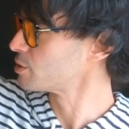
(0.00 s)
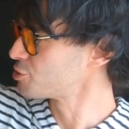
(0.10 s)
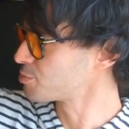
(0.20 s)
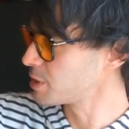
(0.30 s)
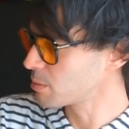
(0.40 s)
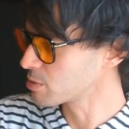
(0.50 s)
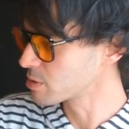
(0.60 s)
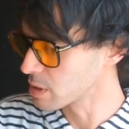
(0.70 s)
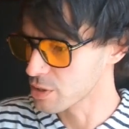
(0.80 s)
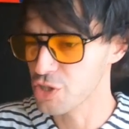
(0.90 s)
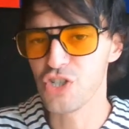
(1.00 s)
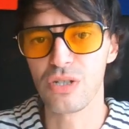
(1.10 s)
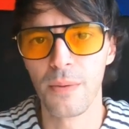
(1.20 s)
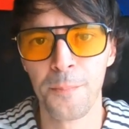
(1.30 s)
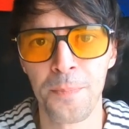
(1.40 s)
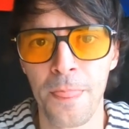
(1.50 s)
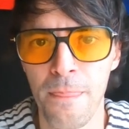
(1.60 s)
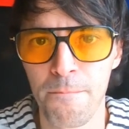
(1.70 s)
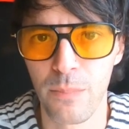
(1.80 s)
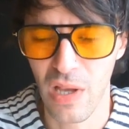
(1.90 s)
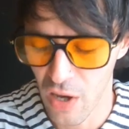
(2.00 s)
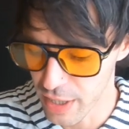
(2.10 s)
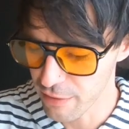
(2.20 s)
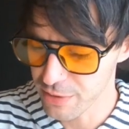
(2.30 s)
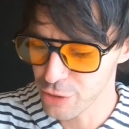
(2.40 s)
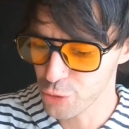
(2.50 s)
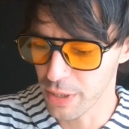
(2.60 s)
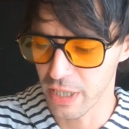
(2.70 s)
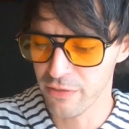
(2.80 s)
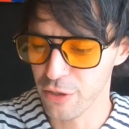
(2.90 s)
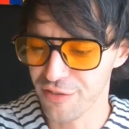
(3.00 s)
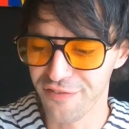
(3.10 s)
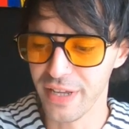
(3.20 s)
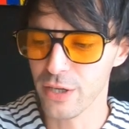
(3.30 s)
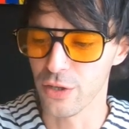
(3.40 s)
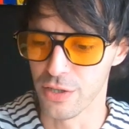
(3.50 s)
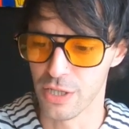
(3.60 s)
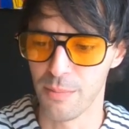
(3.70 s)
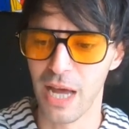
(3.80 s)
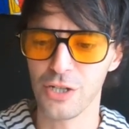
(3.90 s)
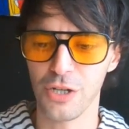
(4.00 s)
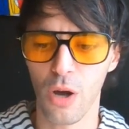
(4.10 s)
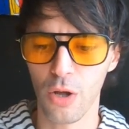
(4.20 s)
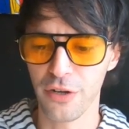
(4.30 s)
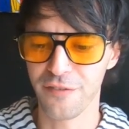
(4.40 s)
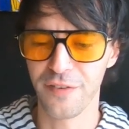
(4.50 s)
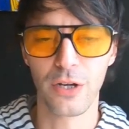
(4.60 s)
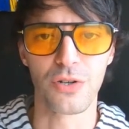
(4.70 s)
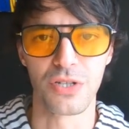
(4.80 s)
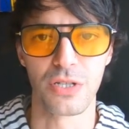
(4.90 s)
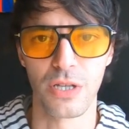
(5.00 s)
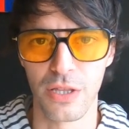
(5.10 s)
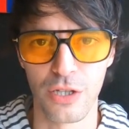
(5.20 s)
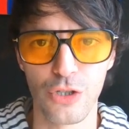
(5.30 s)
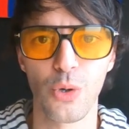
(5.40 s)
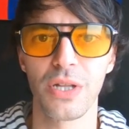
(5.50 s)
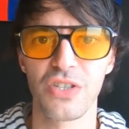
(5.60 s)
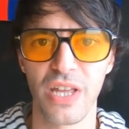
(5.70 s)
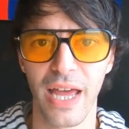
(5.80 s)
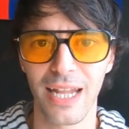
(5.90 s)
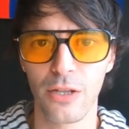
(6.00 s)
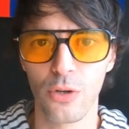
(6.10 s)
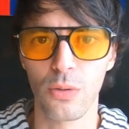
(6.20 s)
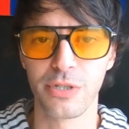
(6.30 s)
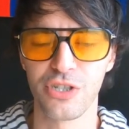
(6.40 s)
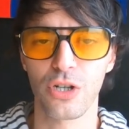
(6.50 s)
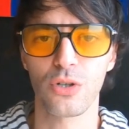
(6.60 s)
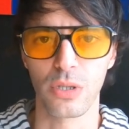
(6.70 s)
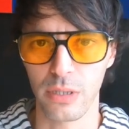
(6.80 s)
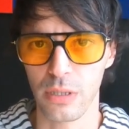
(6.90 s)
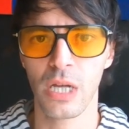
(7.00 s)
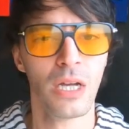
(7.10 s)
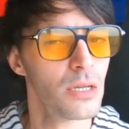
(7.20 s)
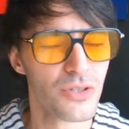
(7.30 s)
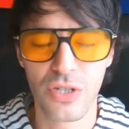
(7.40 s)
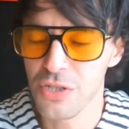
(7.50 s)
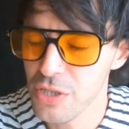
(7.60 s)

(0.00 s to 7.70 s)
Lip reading: you should be able to like, just on every joint, even your fingers. Imagine all your fingers and the joints, they had little circles. So it's